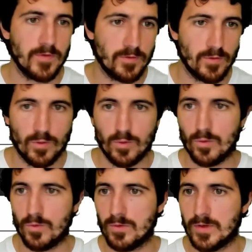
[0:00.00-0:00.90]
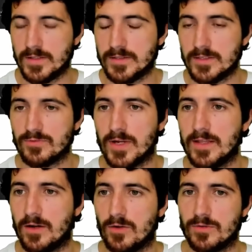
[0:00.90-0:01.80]
So let's just
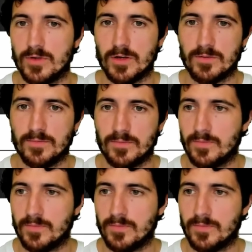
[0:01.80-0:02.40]
write the code here.